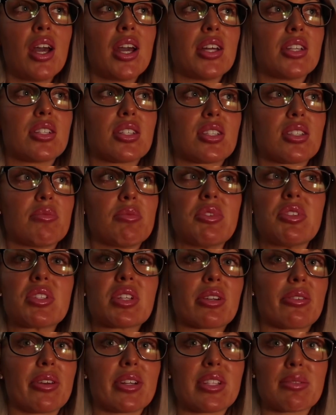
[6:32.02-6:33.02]
It just,
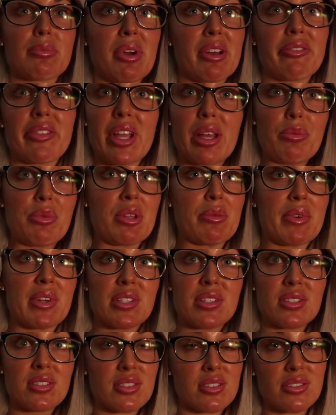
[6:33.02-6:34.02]
music runs in my family. My
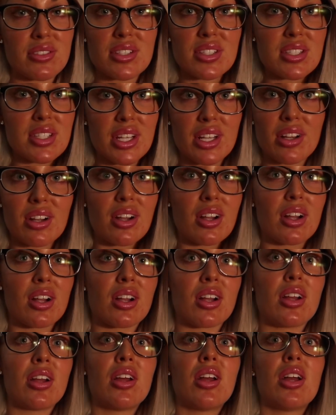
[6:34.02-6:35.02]
sister's a
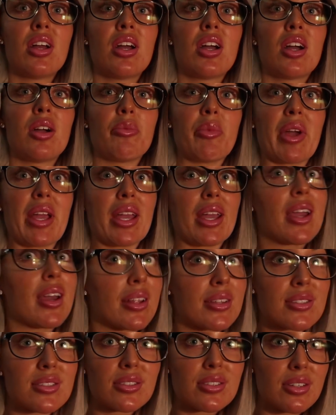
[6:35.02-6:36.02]
singer. My
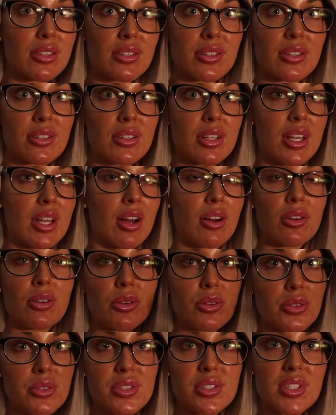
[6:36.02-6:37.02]
aunts and
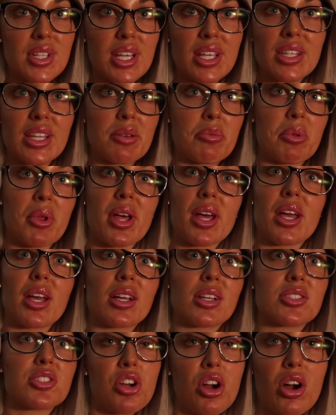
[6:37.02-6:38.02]
uncles sing, they play
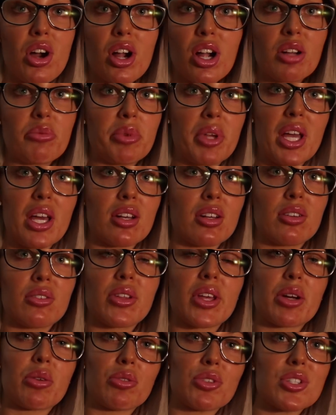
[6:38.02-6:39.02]
guitar, piano,
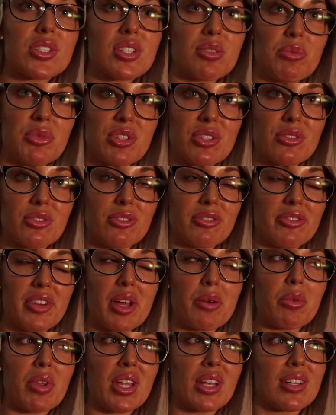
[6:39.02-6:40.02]
like we're just a musical
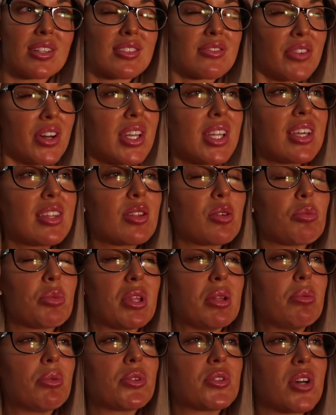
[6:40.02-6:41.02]
family. And it's funny that
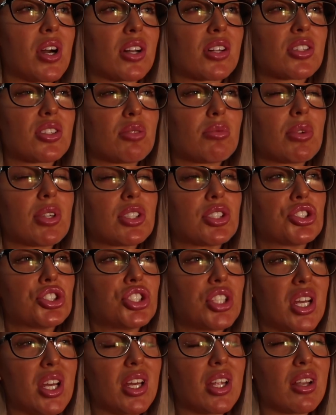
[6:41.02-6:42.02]
people talk so much
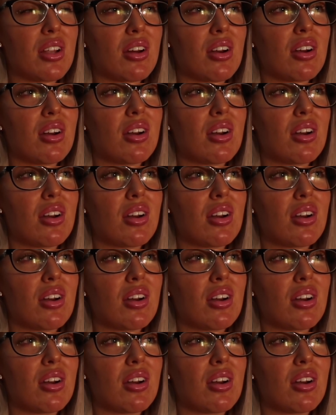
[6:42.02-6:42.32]
shit